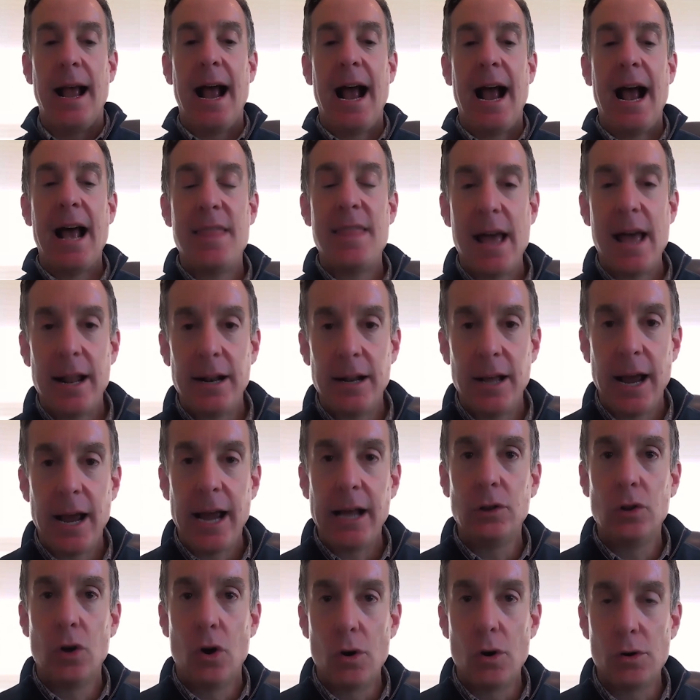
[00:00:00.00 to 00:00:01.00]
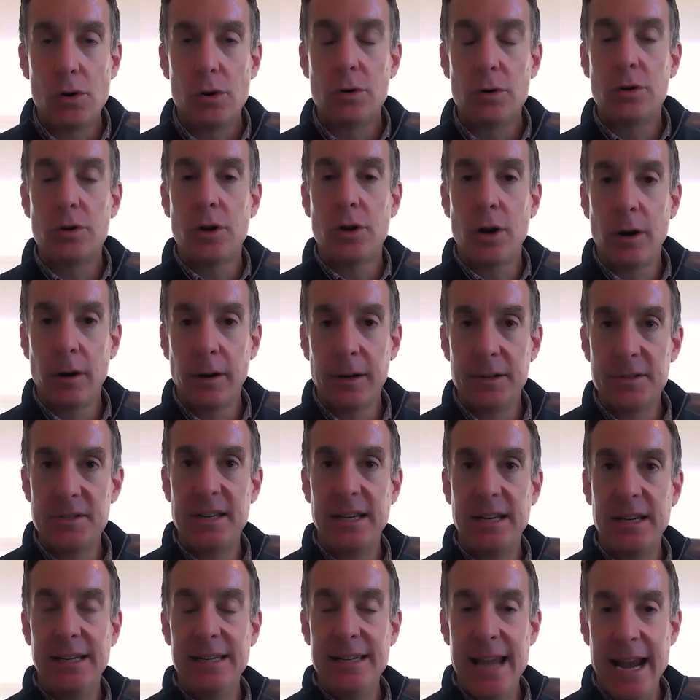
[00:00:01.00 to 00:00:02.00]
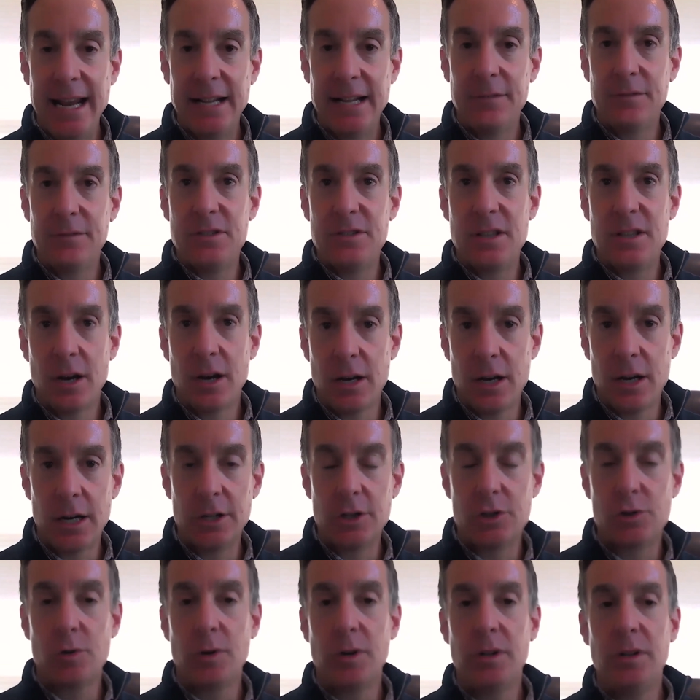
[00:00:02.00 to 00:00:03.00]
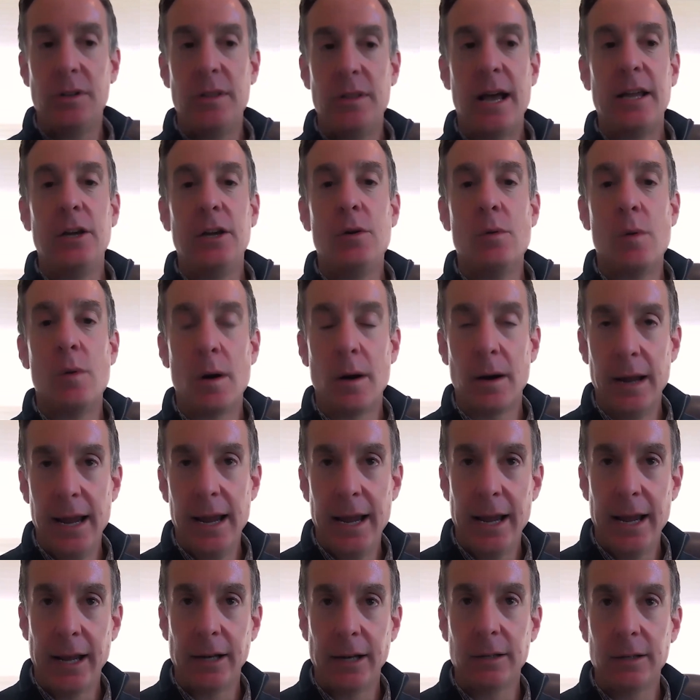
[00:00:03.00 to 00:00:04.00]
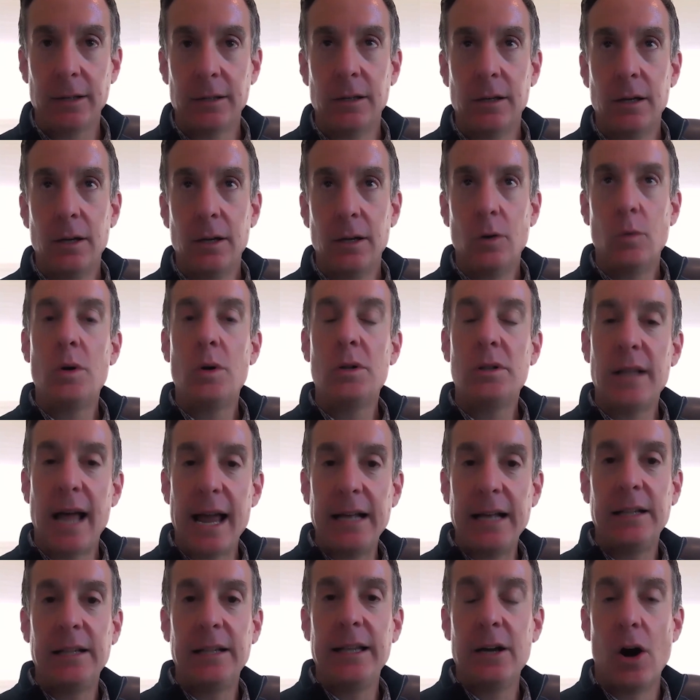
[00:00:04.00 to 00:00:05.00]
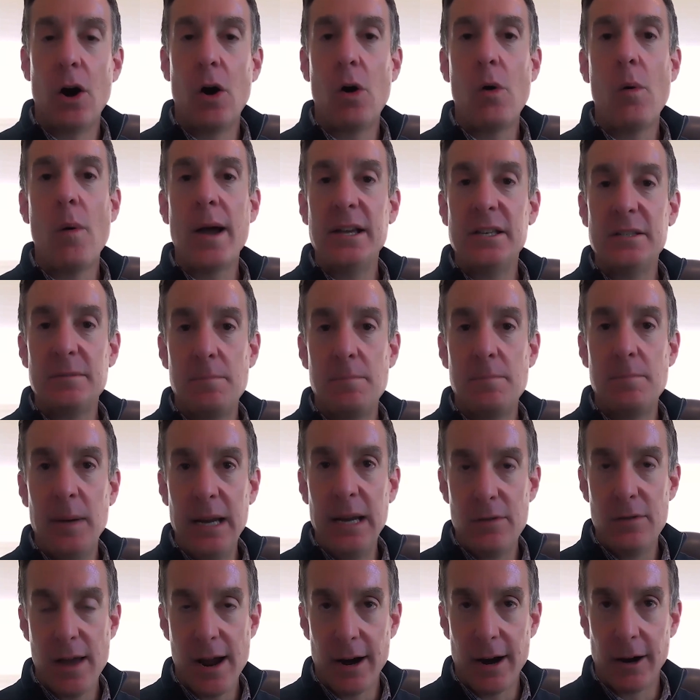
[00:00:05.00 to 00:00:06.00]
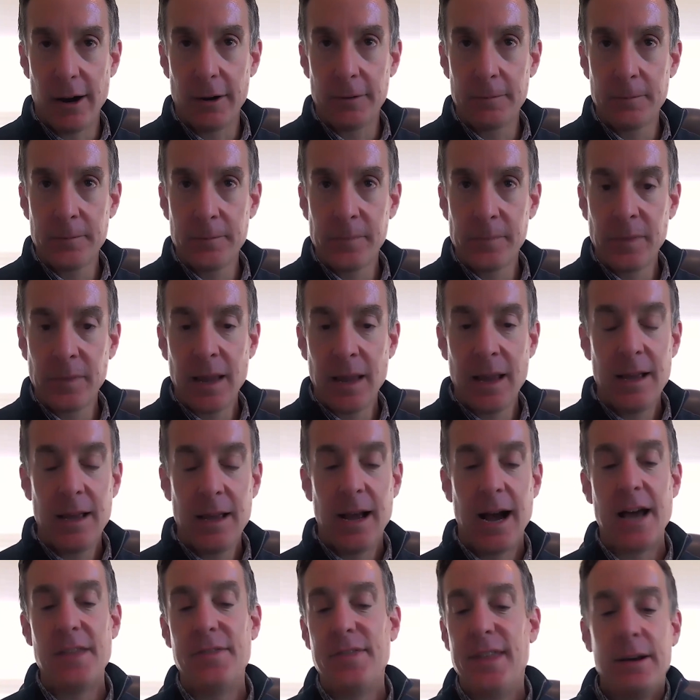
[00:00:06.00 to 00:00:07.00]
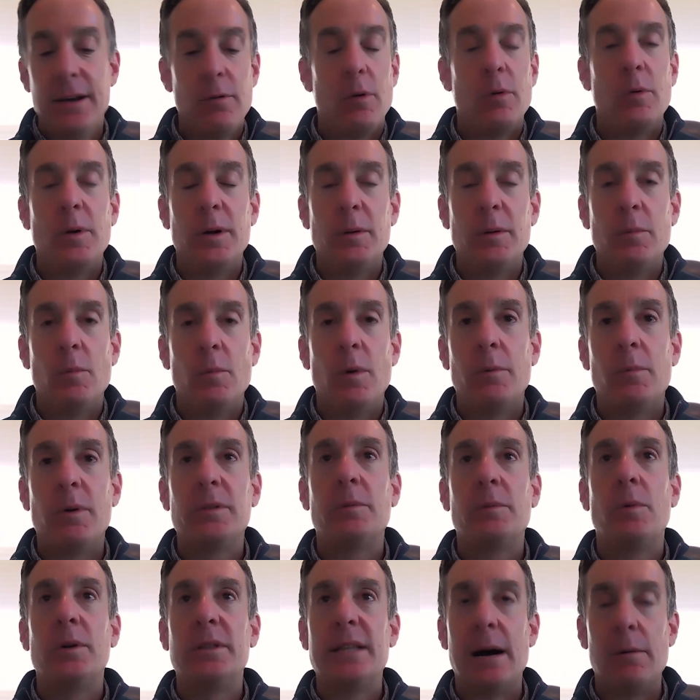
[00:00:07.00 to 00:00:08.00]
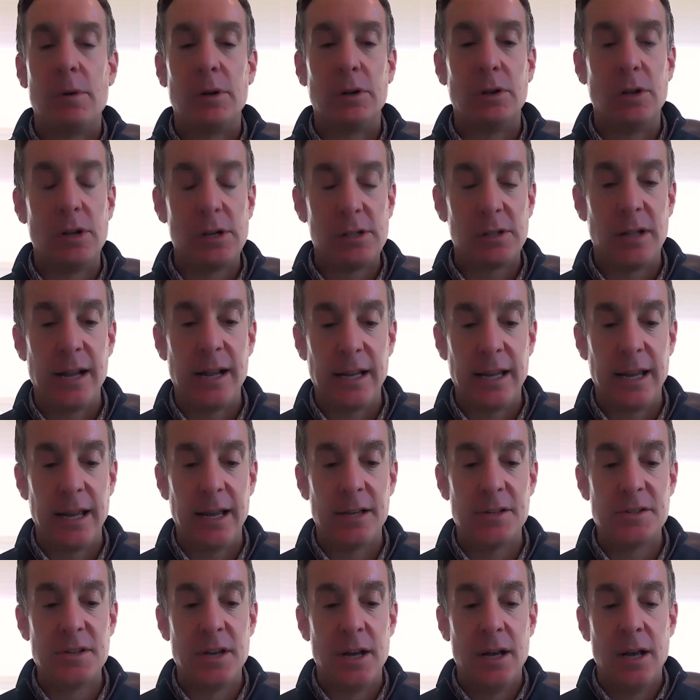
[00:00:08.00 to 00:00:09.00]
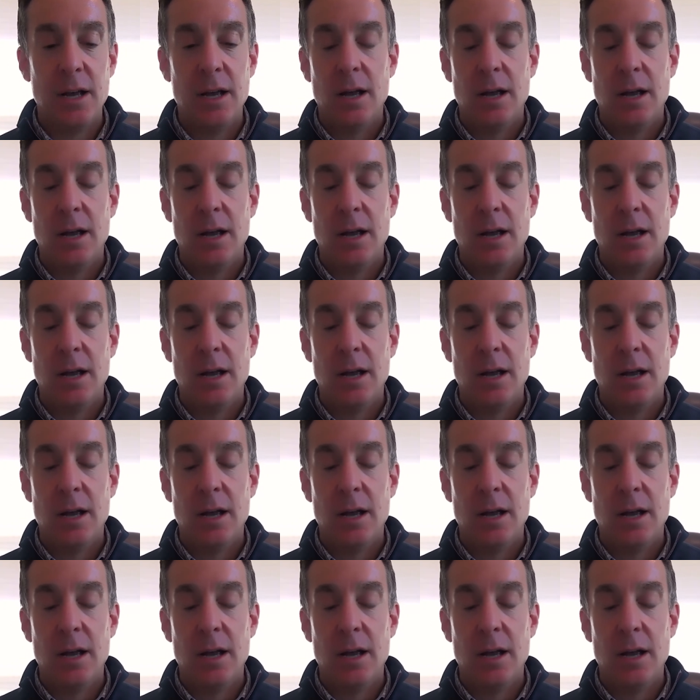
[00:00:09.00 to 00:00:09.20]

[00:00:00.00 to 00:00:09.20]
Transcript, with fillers: and that a local currency native to the country that you are in will likely always be there, I think what, what, what that will look like is